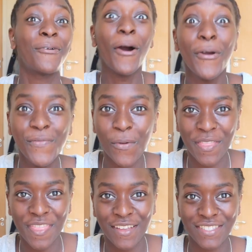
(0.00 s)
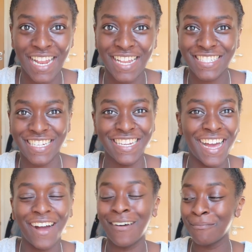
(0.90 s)
Well, over 1,000 actually
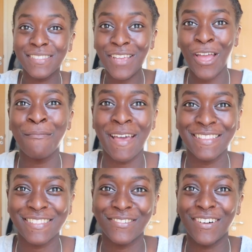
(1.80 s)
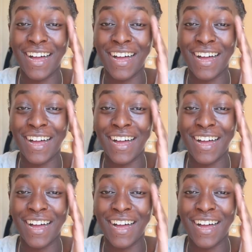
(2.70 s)
now. So mental.